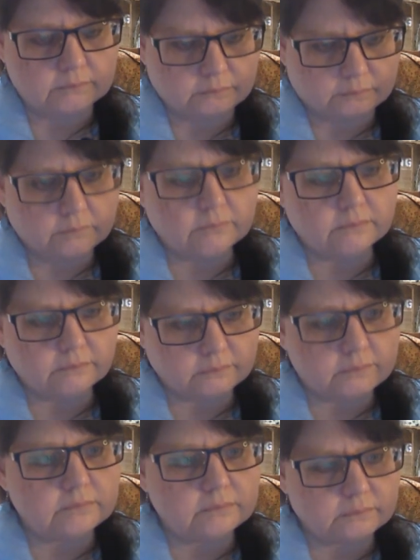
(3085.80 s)

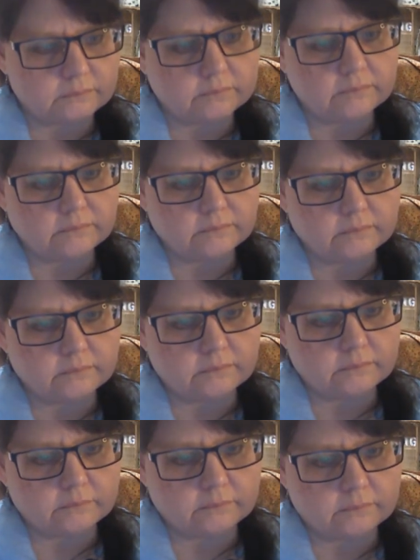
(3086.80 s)

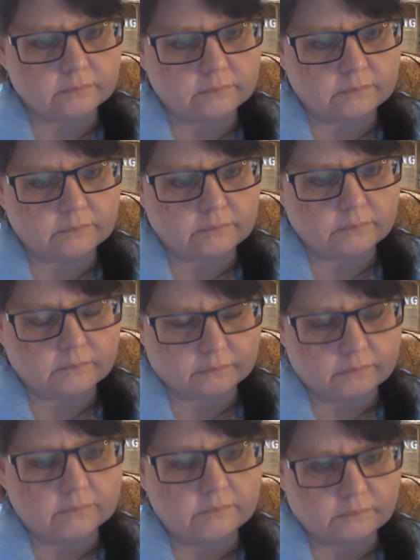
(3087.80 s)

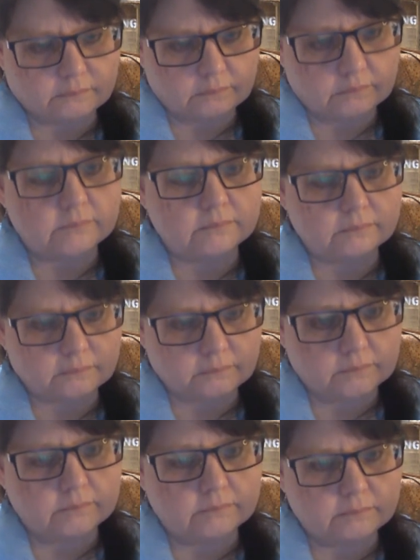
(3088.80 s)

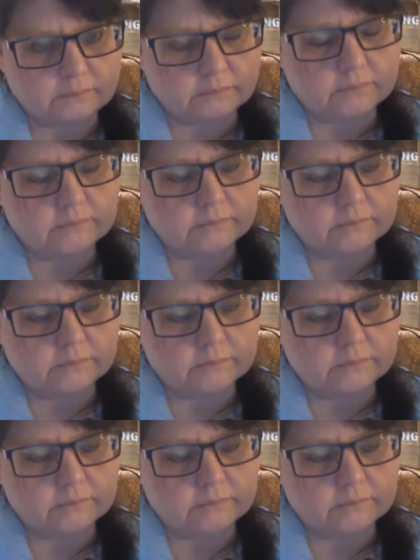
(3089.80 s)
(silent)